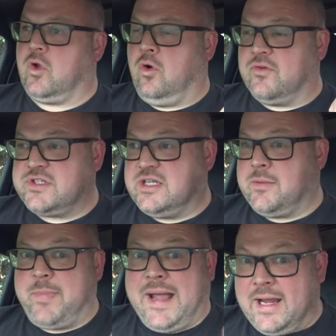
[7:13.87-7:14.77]
Obviously,
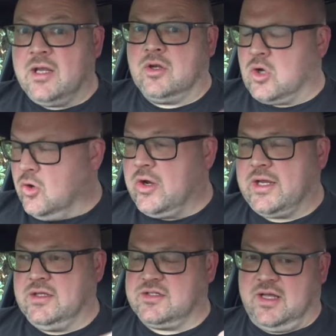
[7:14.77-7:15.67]
the banging and
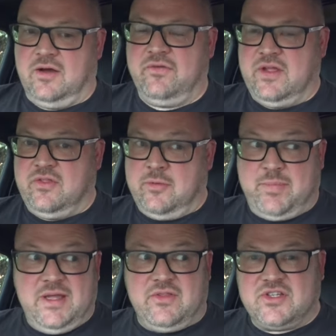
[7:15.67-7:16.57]
clonking and stuff, it, the
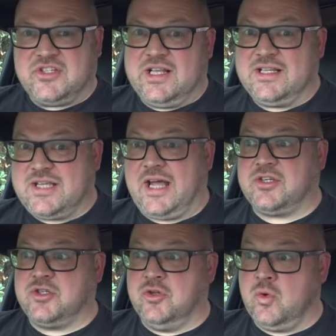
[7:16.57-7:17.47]
bit that's still
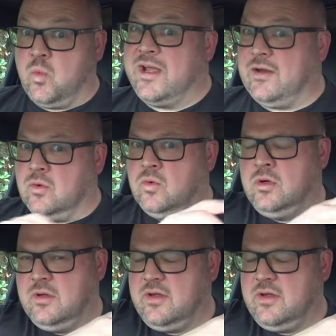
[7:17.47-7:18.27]
attached to the wheel,